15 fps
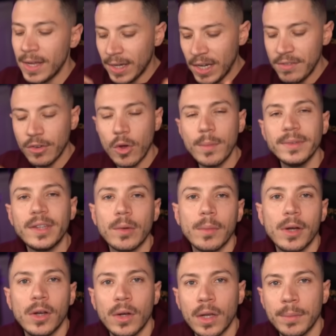Leave a comment down
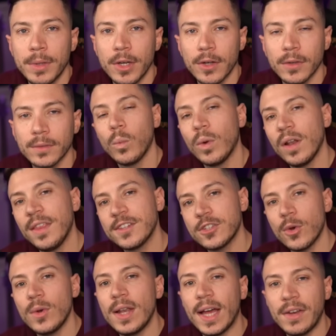below and let me know. Well, that's
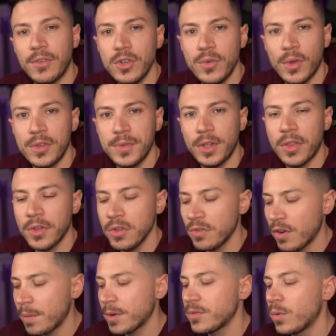all I have for you for this video. Thank you
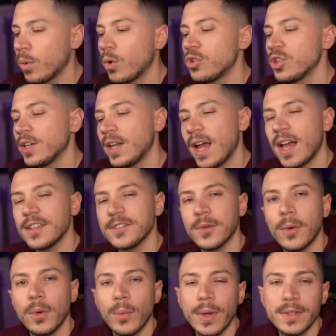very much for watching and as
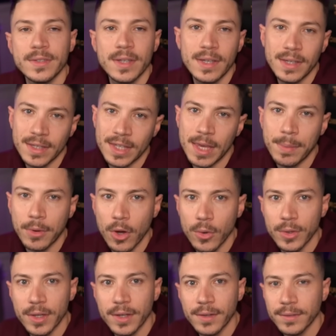always, keep
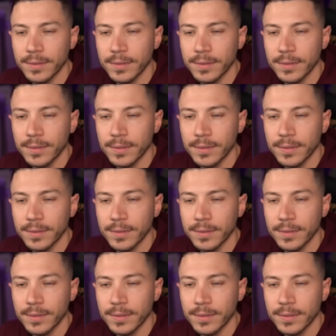coding.